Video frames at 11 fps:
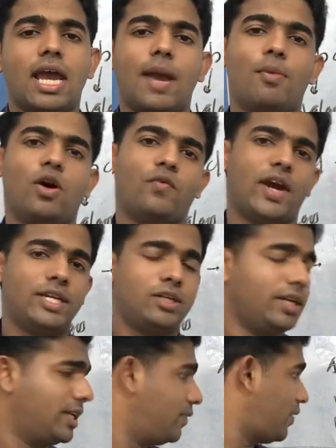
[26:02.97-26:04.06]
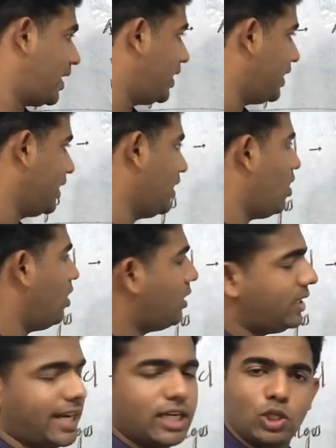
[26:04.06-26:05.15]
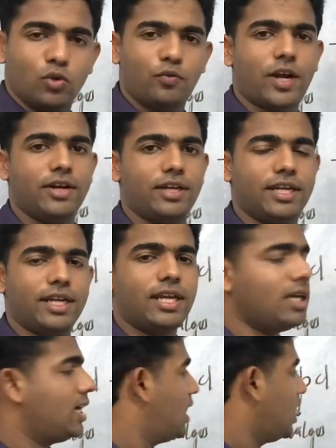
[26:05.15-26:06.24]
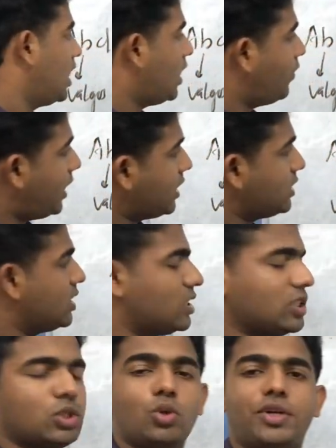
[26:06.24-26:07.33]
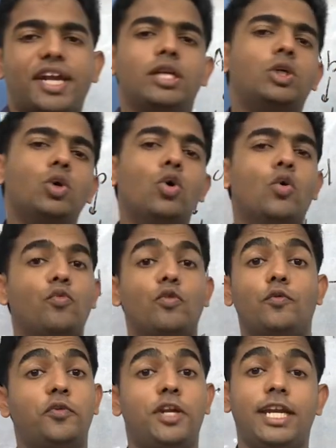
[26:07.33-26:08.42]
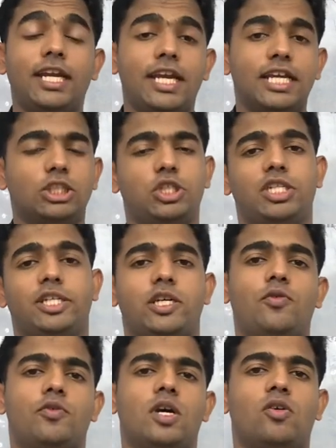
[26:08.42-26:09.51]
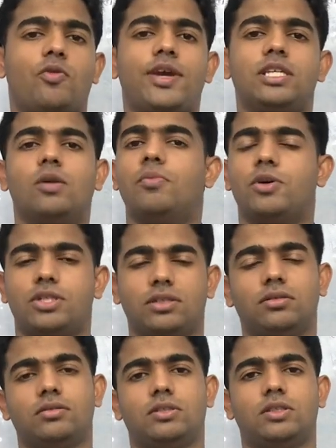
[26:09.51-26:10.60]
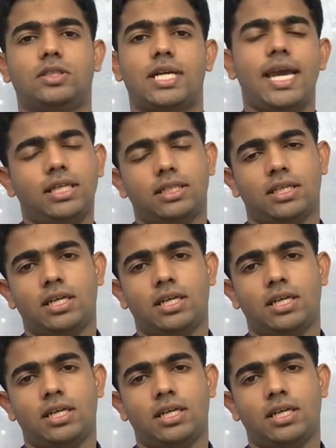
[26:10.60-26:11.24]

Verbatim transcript: about 5 degree or 10 to 5 degree, whereas this is 10 to 15 degree of range of motion. All right,